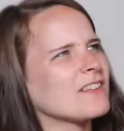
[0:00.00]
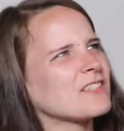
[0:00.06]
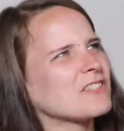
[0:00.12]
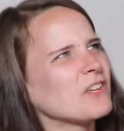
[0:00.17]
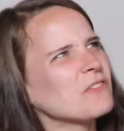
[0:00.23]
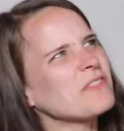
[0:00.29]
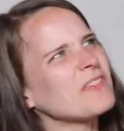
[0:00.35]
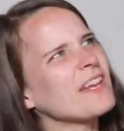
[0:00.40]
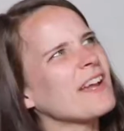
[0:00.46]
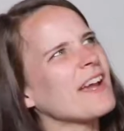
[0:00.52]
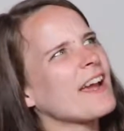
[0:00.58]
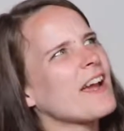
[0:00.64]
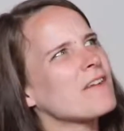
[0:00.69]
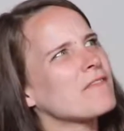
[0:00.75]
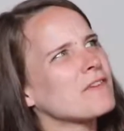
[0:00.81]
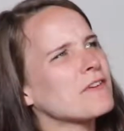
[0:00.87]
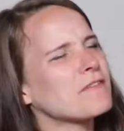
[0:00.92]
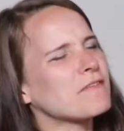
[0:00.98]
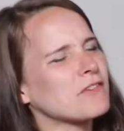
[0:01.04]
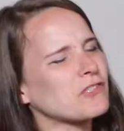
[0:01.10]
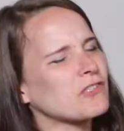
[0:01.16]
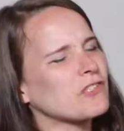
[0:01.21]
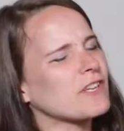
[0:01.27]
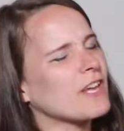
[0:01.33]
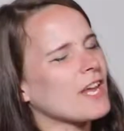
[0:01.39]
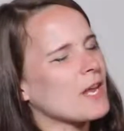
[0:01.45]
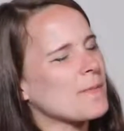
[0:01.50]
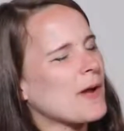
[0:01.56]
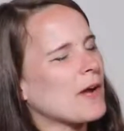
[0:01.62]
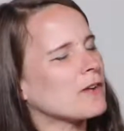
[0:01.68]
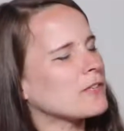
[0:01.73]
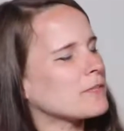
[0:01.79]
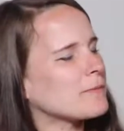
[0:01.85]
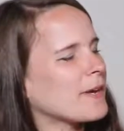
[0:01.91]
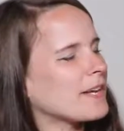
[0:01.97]
don't think I ever officially came
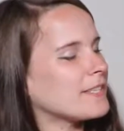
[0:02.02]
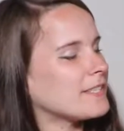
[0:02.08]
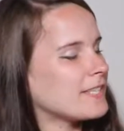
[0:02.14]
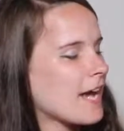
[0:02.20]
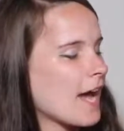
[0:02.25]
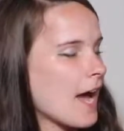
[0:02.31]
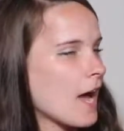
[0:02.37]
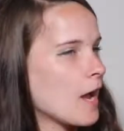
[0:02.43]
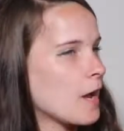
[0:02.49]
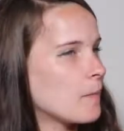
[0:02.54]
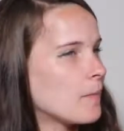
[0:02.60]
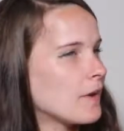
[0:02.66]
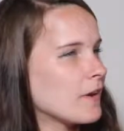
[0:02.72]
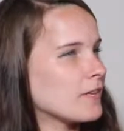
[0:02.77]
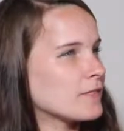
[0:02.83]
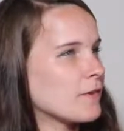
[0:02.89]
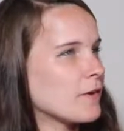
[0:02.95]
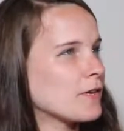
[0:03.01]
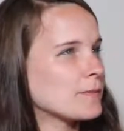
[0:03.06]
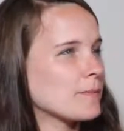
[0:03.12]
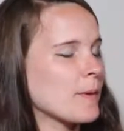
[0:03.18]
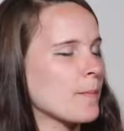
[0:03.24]
out to my dad, but as far as my